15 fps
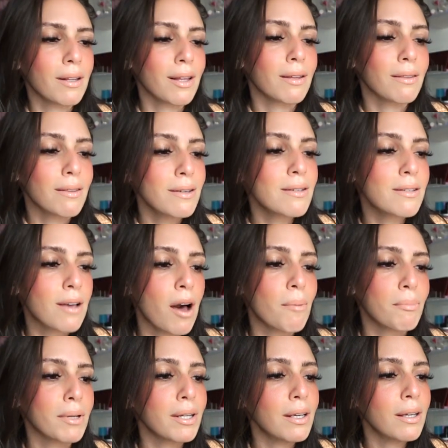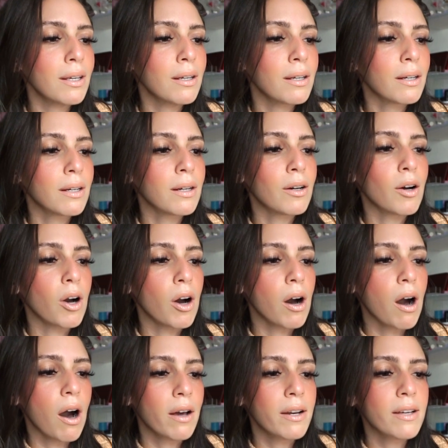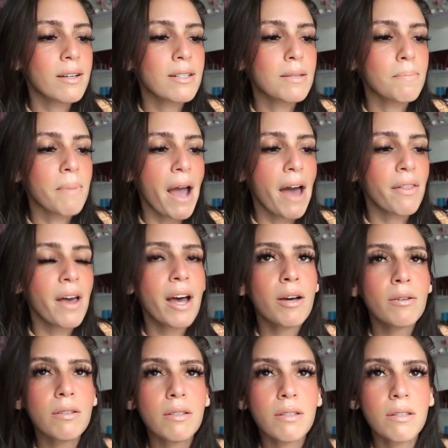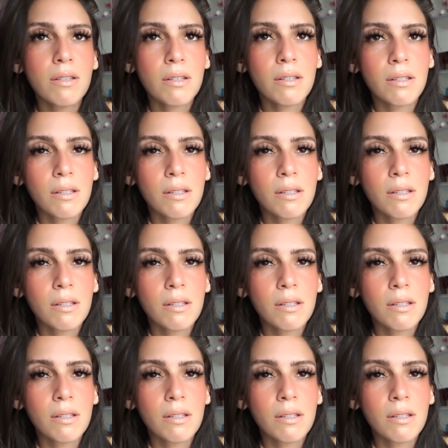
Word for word: Like this company, Onyx Bathhouse,